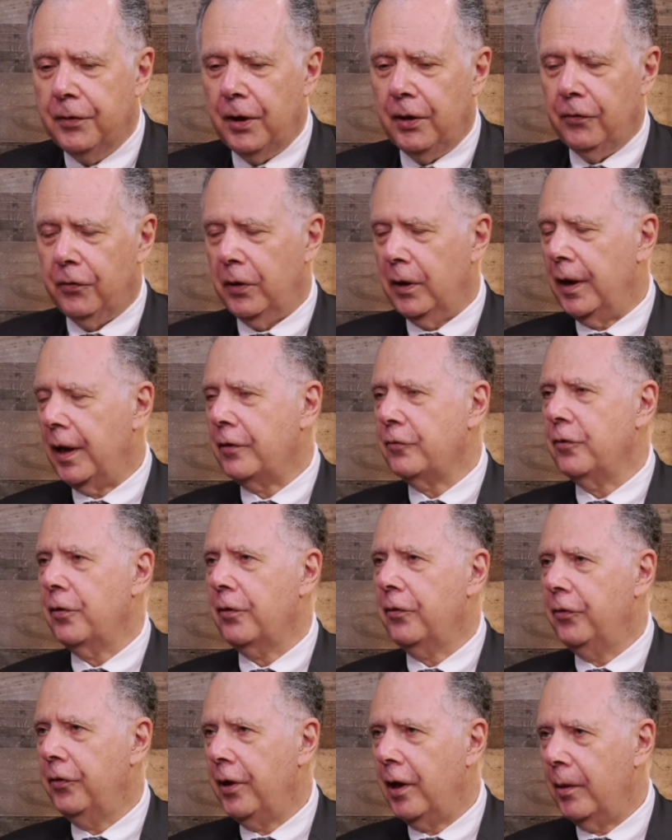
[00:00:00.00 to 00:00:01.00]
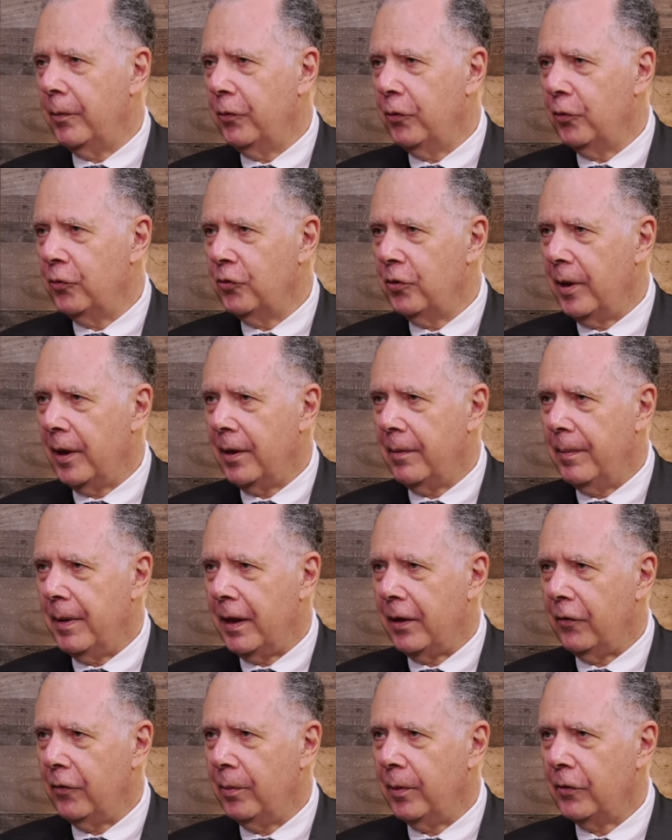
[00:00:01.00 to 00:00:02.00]
diesel electric subs, which make
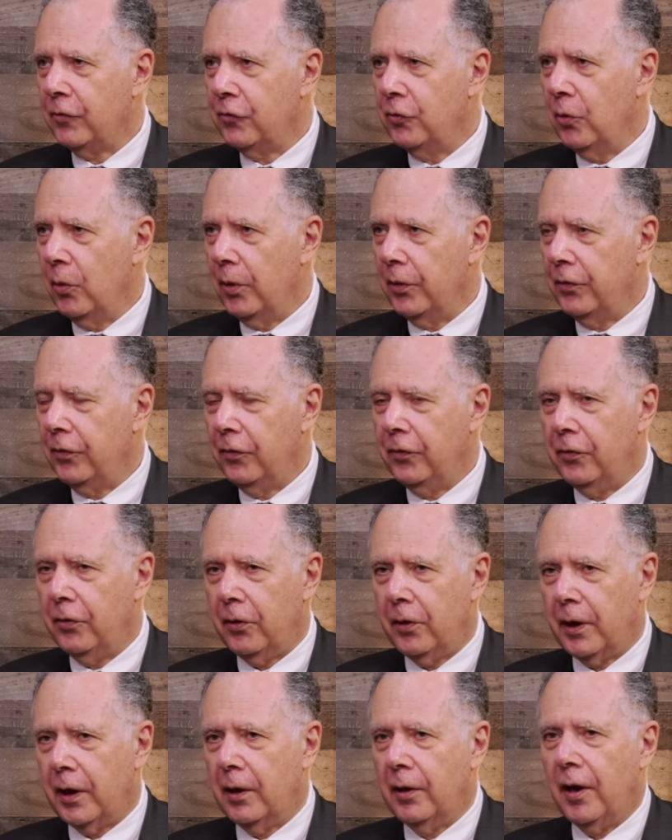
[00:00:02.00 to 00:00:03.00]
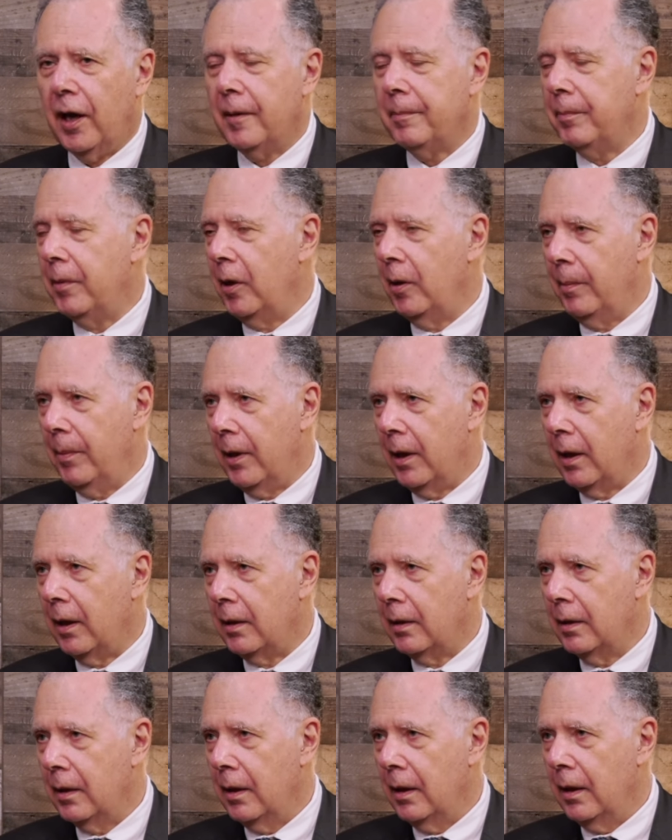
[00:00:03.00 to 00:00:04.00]
about as much noise as turning a light bulb
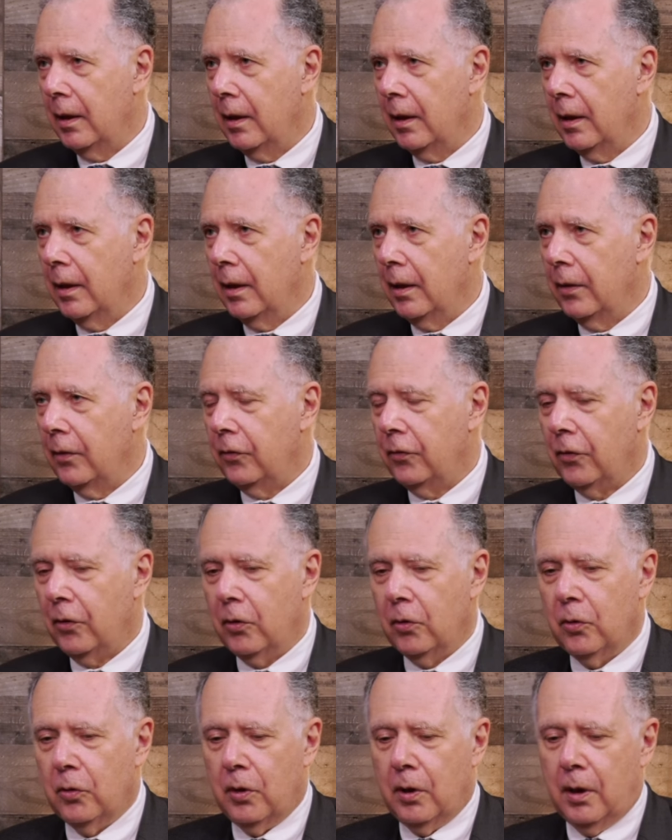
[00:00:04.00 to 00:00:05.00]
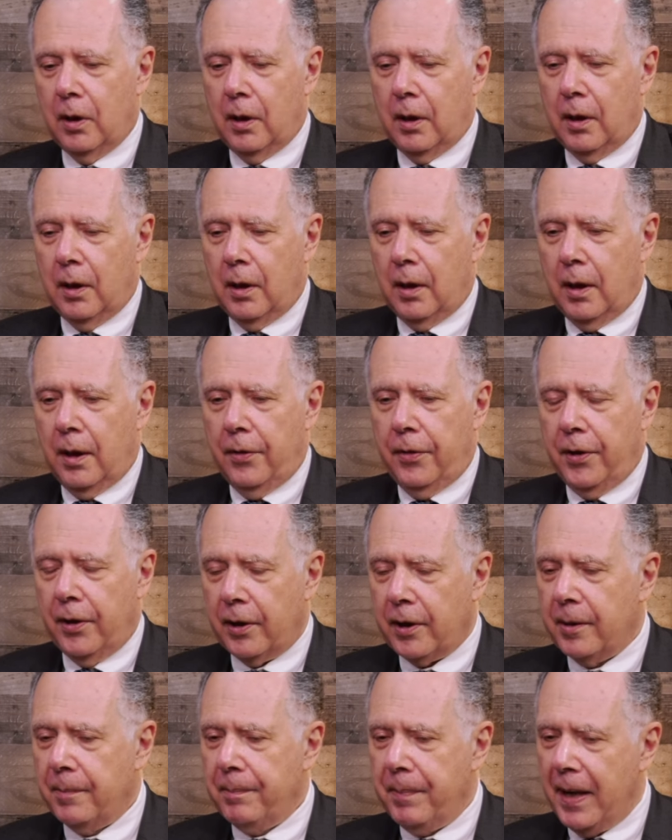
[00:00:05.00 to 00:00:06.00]
on. So
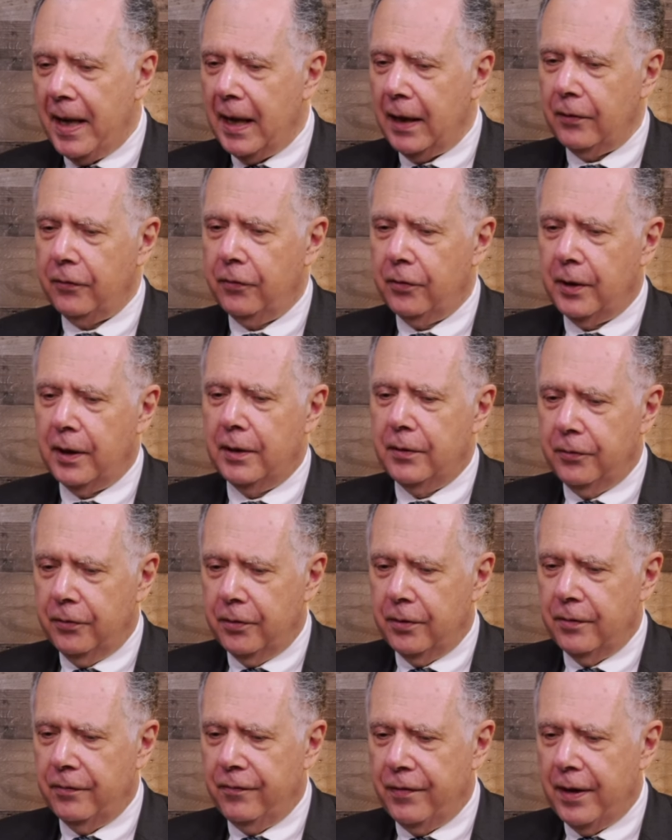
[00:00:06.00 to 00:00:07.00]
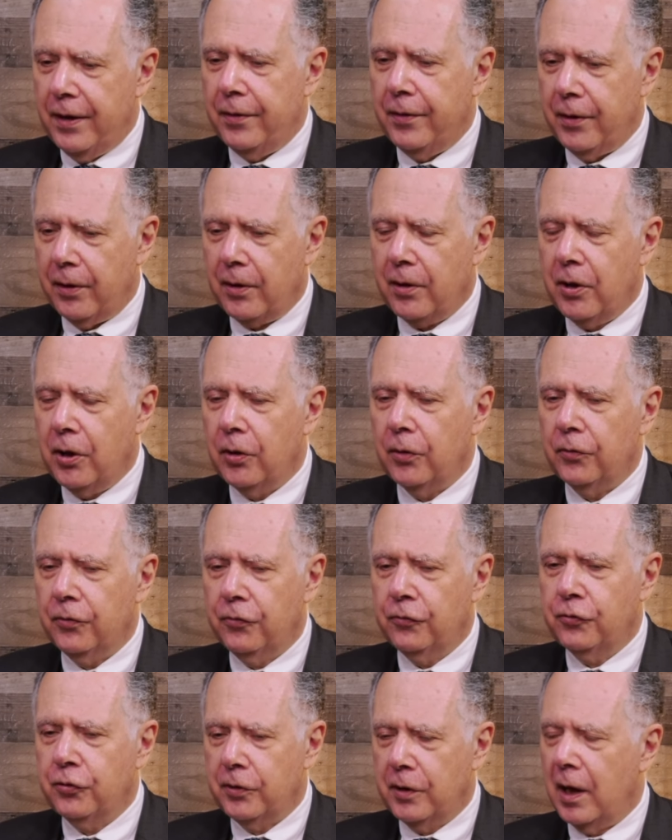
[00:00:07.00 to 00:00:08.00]
their capacity to defend their
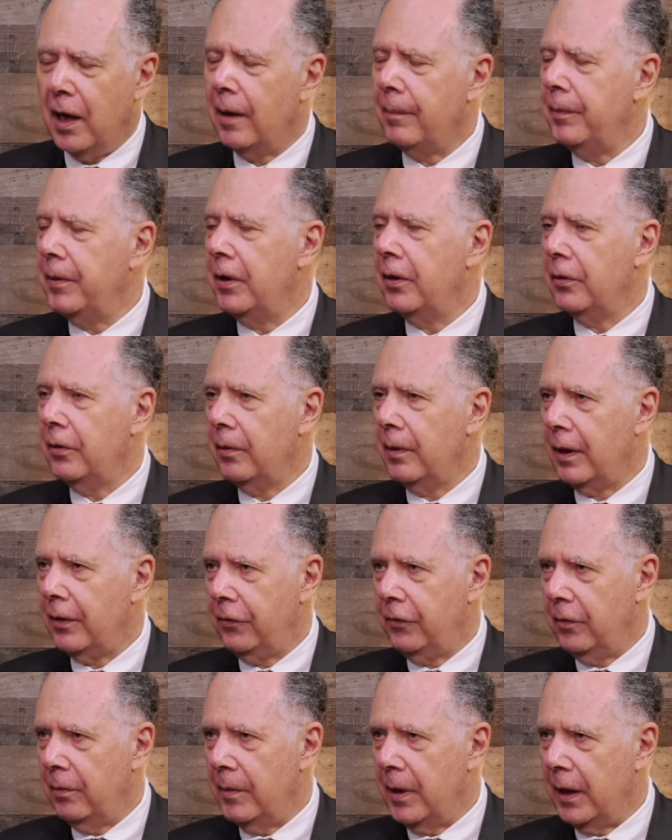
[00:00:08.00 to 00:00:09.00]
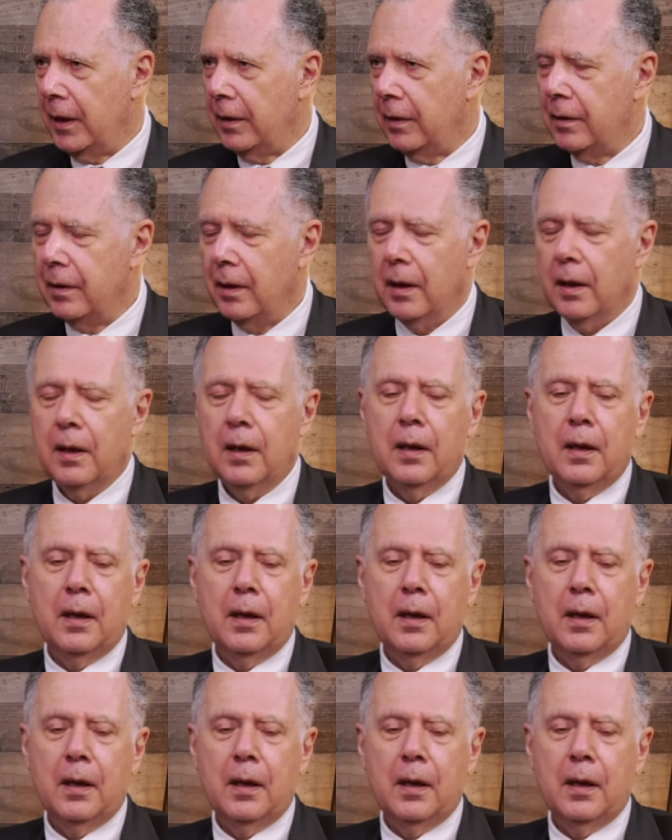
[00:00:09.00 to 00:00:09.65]
coast should not be underestimated.